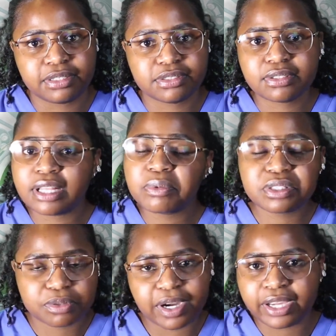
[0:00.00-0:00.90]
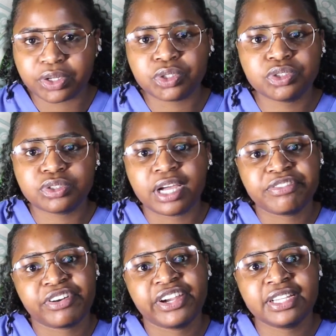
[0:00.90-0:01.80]
So that was quite a good
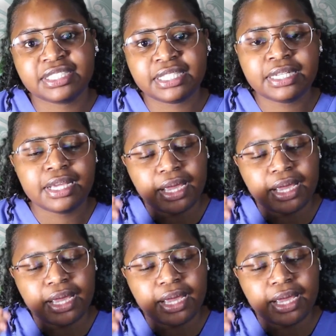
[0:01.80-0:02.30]
variety.